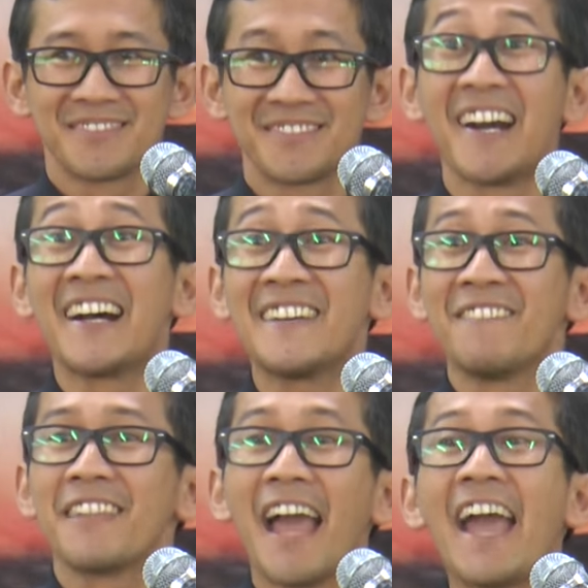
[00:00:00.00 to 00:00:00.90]
Huh?
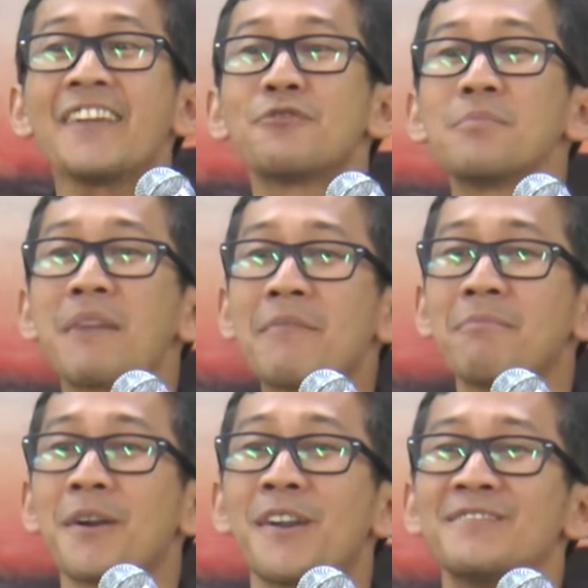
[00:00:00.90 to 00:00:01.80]
And
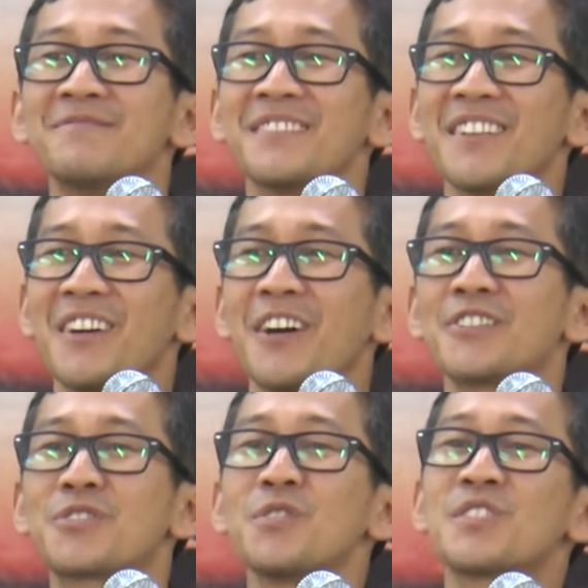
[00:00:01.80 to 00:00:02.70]
remember,
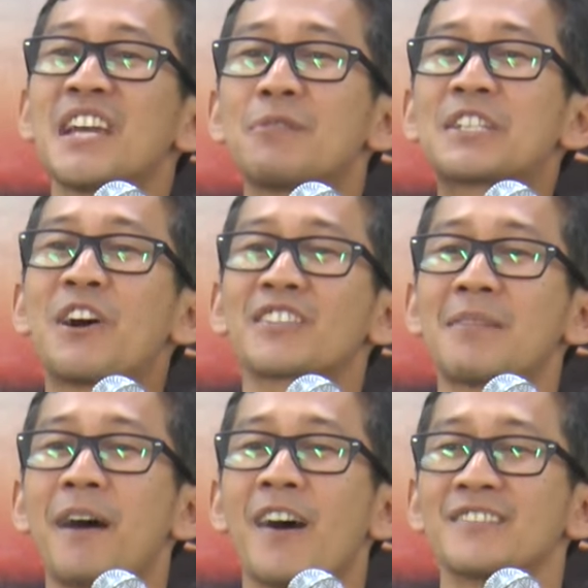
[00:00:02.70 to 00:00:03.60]
on Tuesday we talked
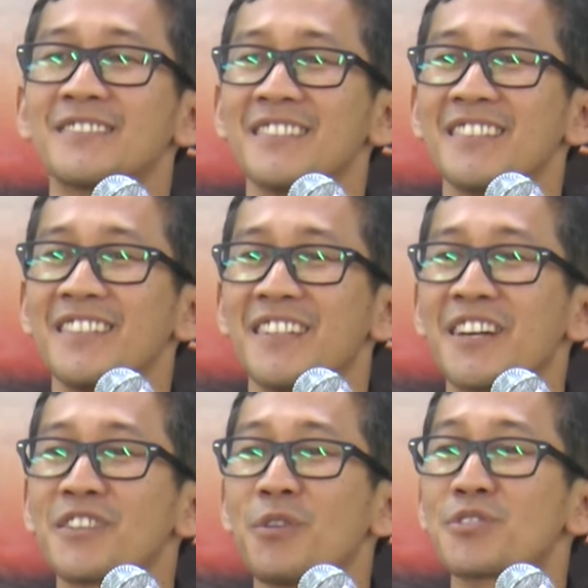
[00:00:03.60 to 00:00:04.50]
about
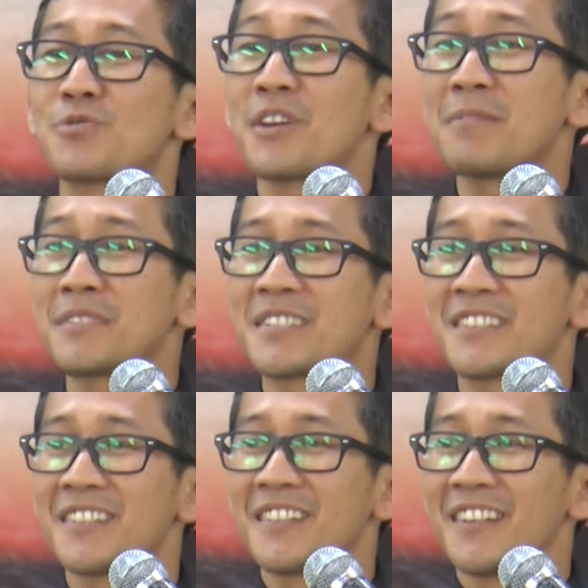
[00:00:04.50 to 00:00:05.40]
that those
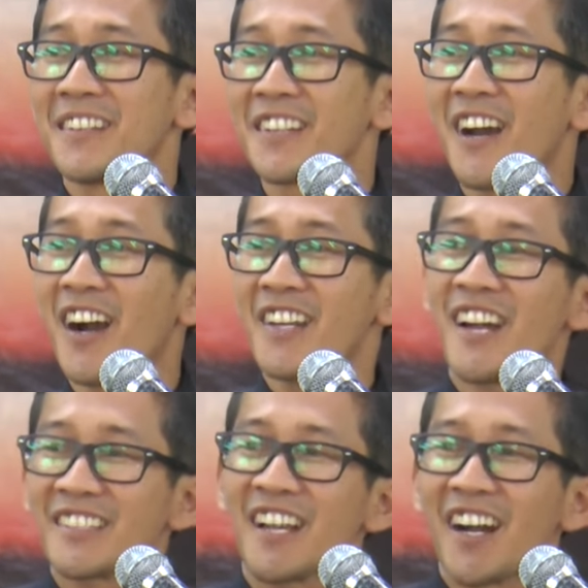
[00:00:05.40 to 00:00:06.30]
dreams that are
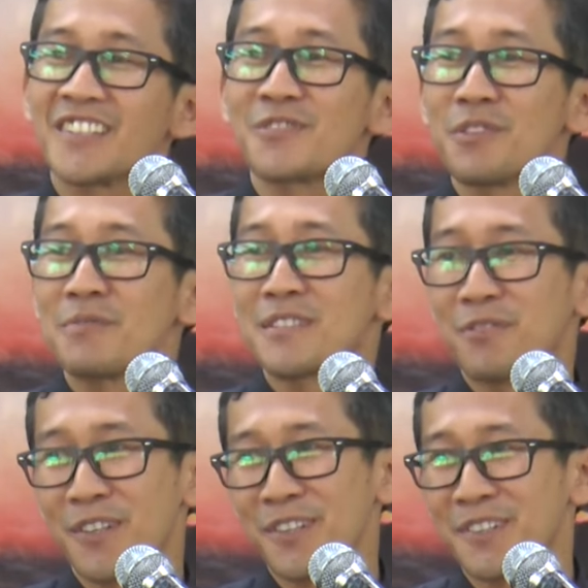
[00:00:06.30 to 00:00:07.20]
not God's dreams
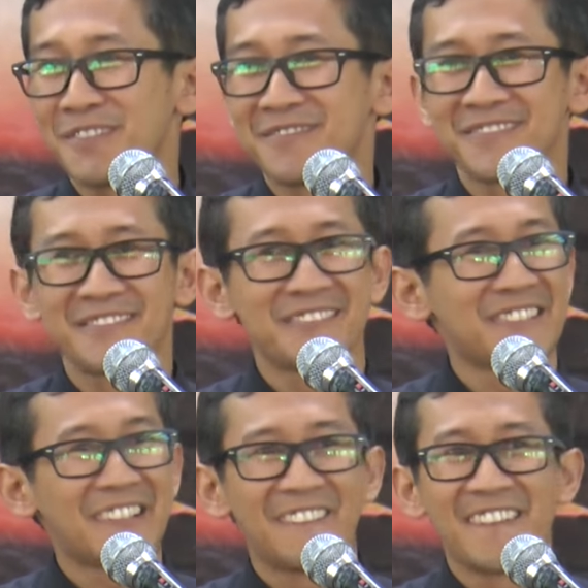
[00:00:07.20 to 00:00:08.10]
for you,
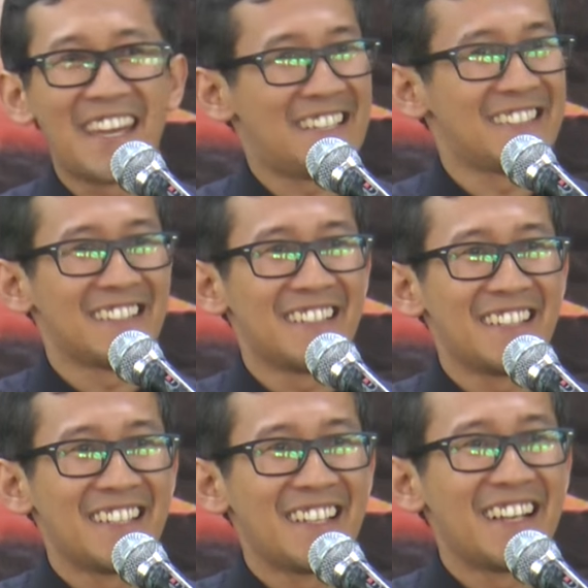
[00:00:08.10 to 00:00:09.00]
man,
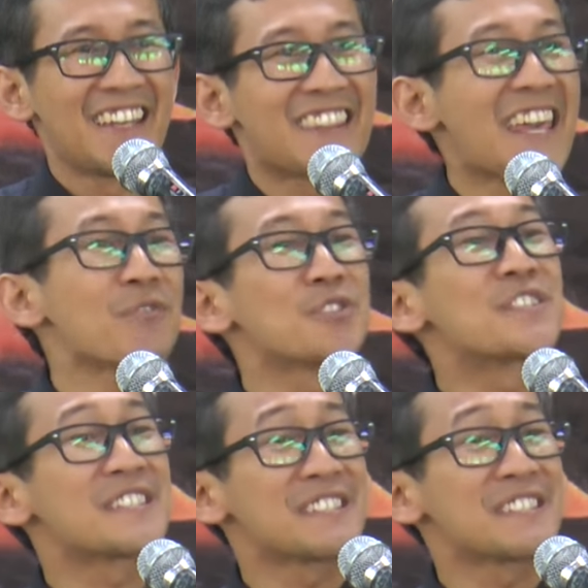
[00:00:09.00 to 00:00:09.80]
they would,